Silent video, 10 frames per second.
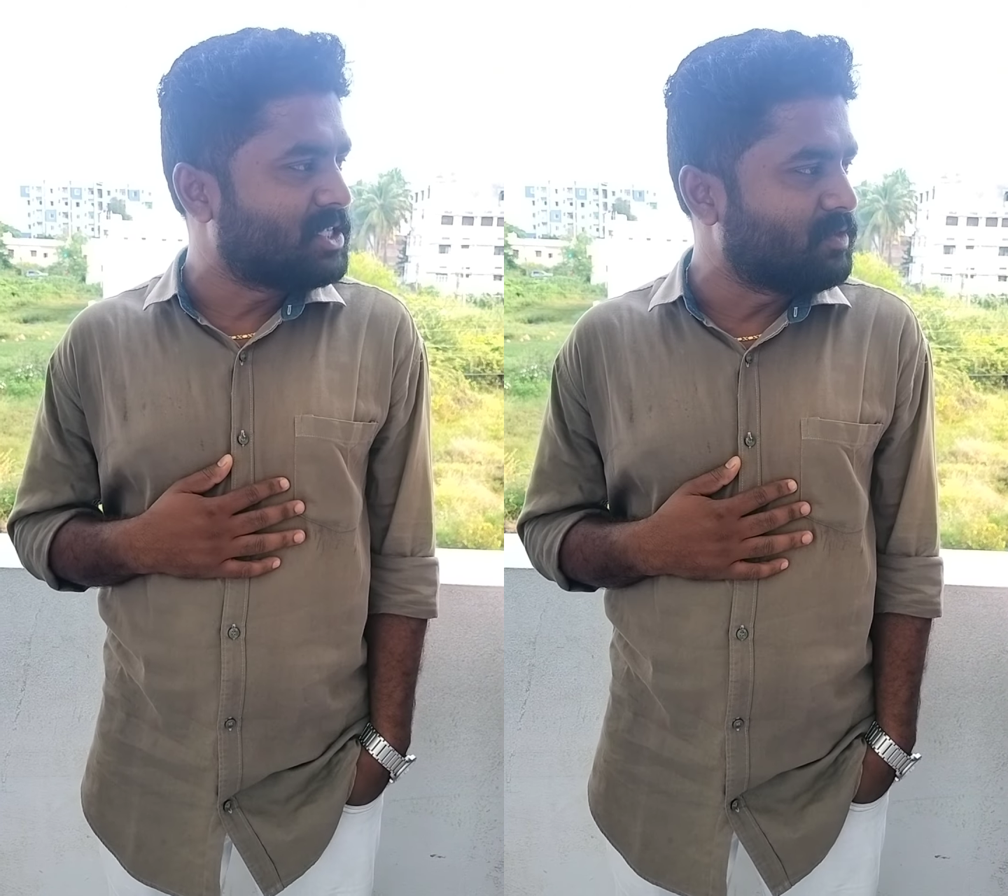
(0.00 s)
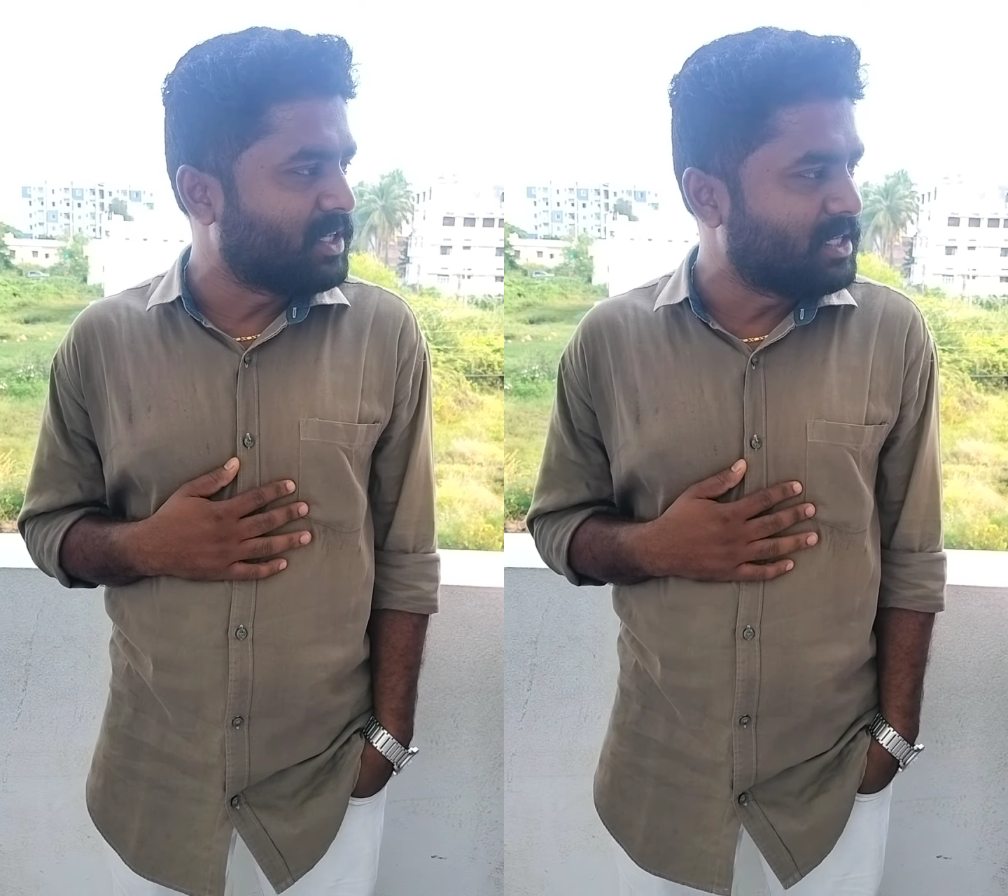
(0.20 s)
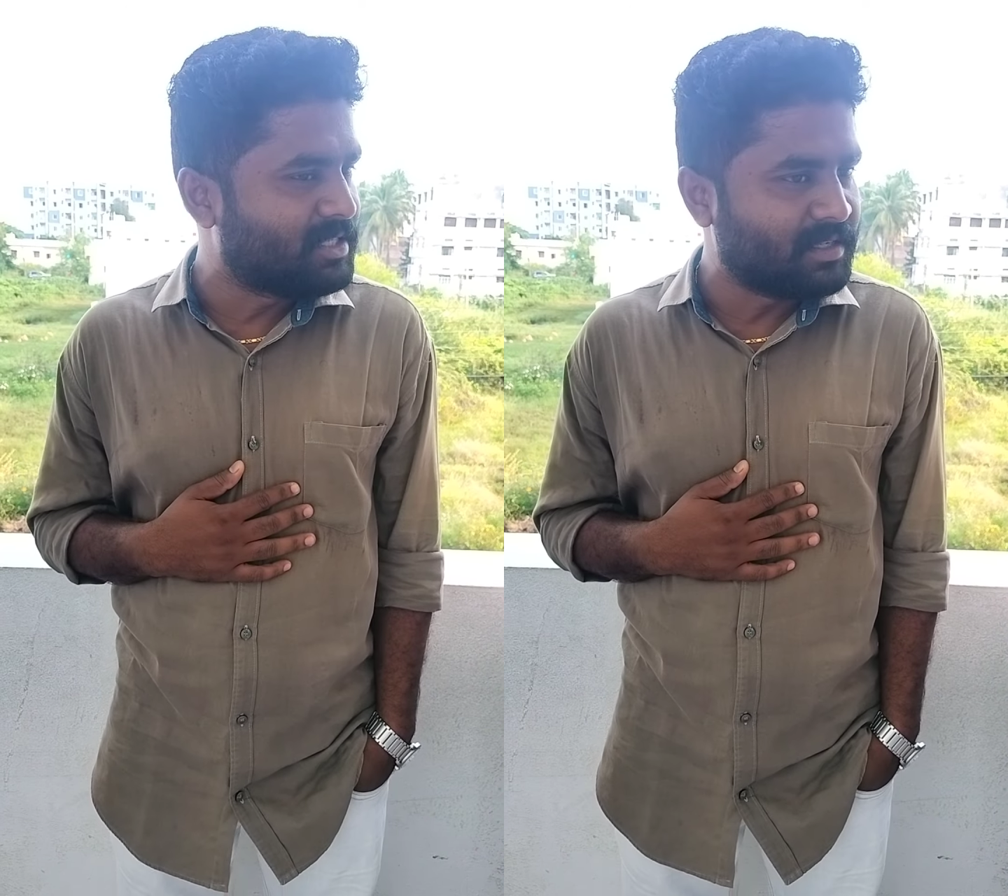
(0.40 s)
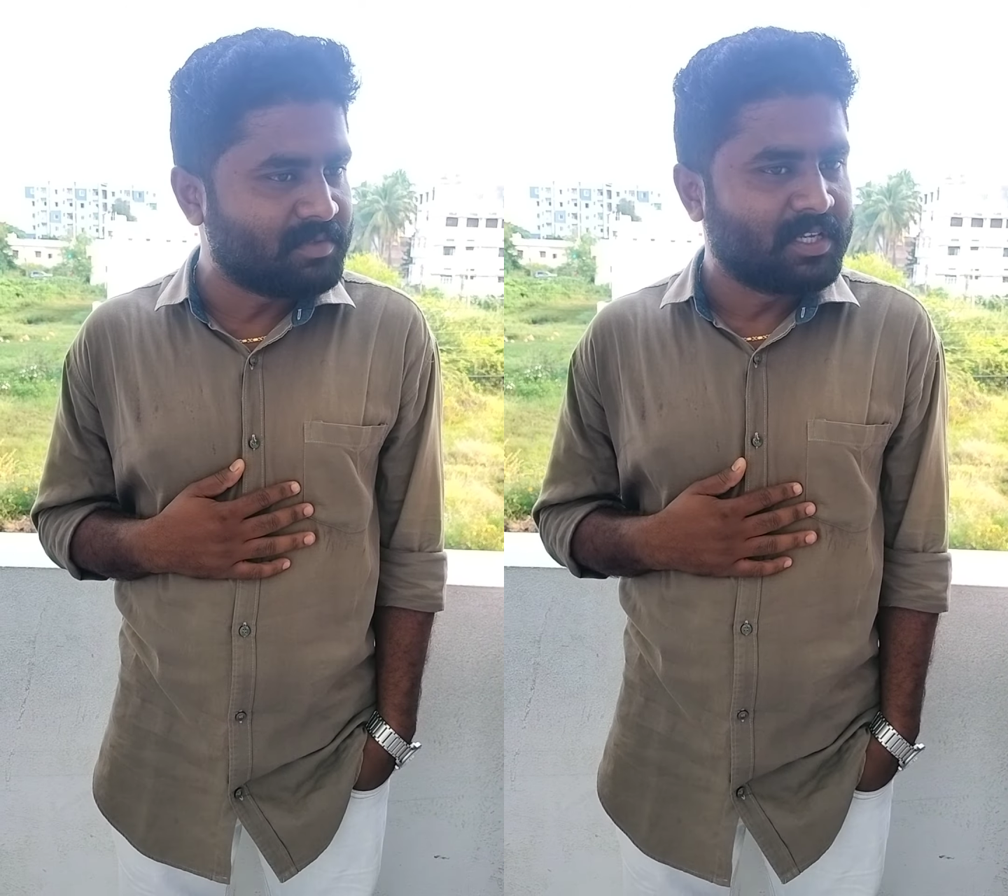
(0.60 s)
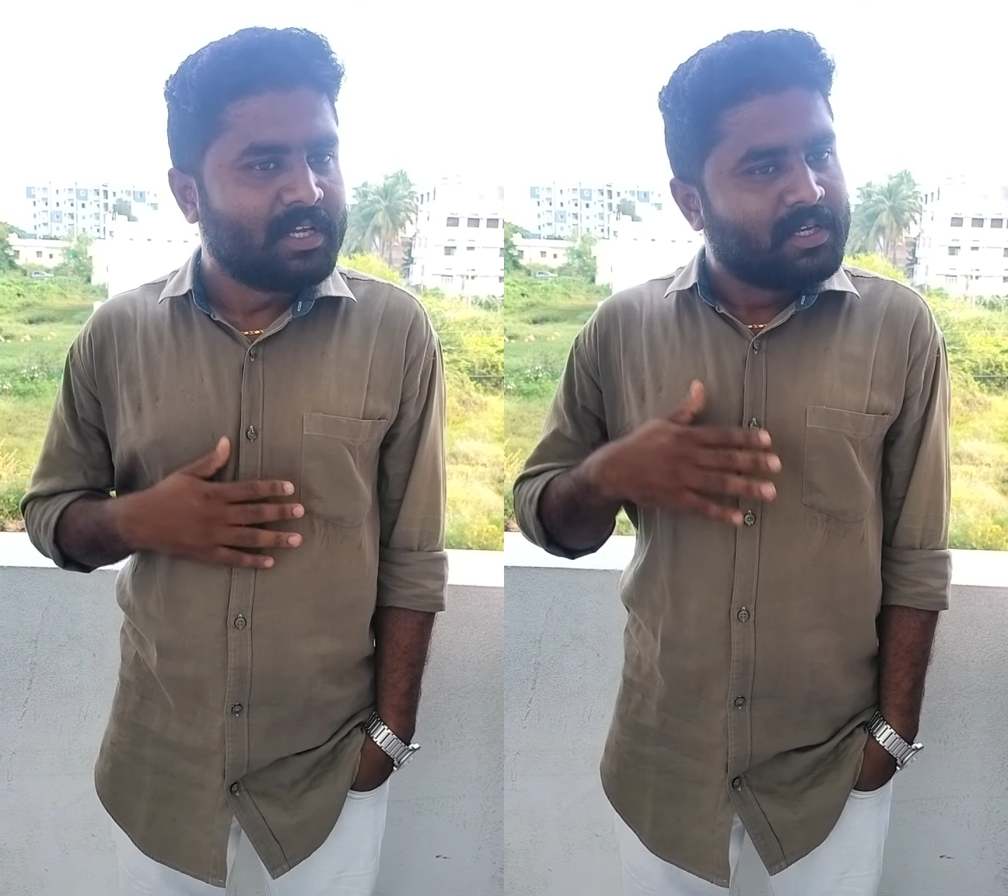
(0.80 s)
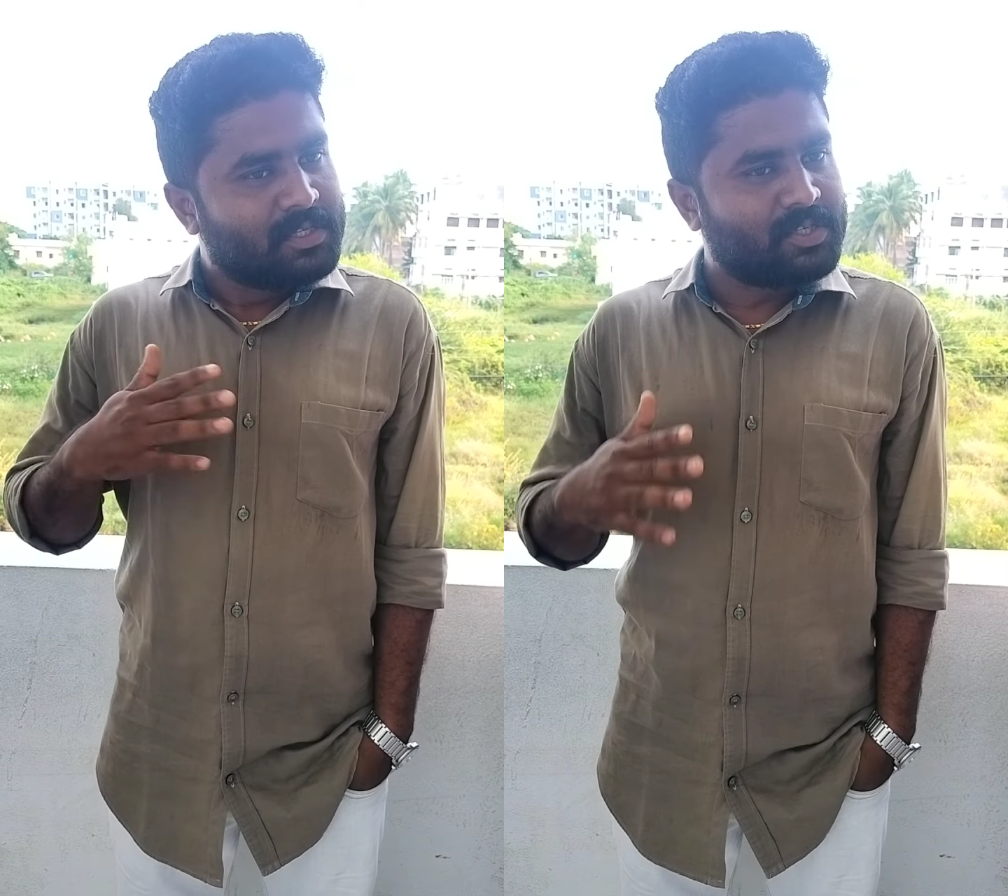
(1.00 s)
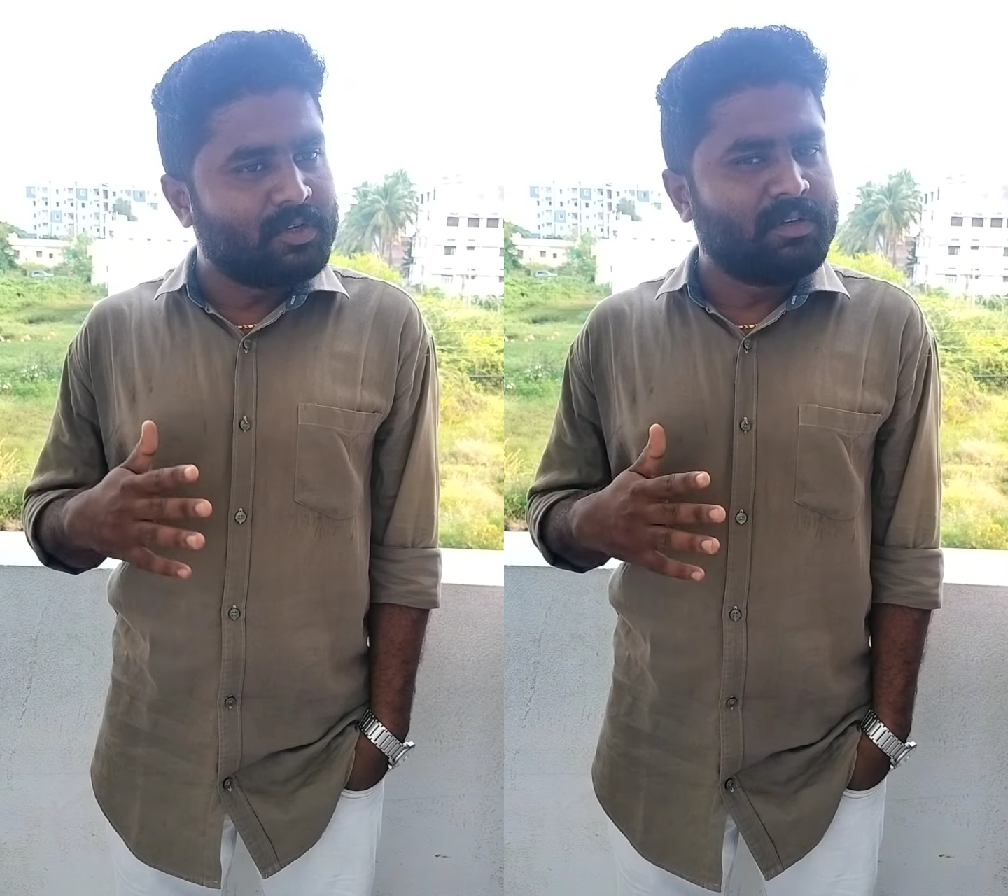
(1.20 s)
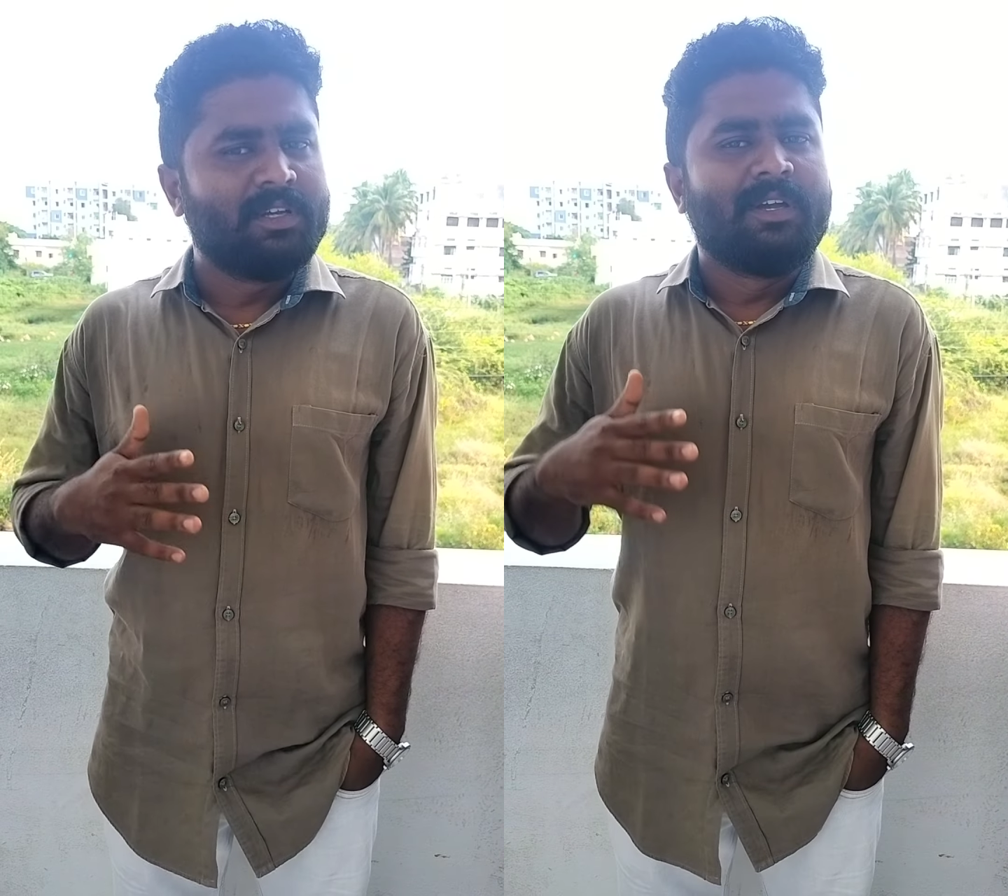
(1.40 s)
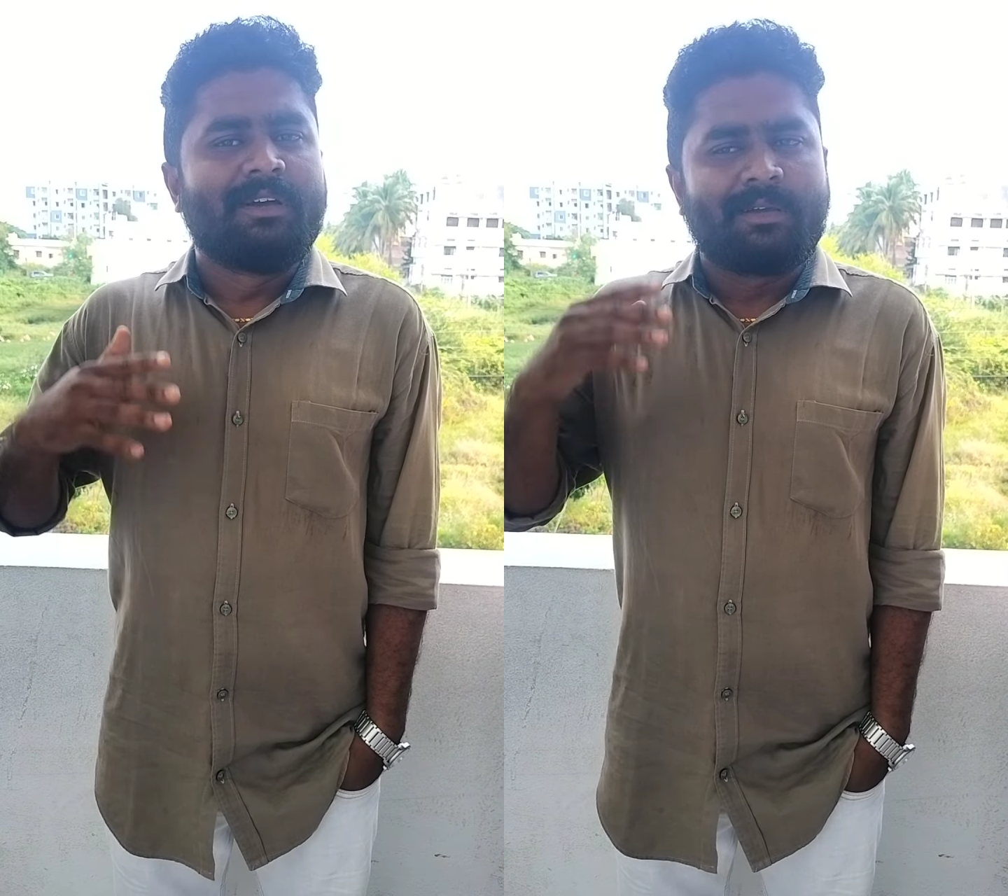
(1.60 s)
SA1 exams. So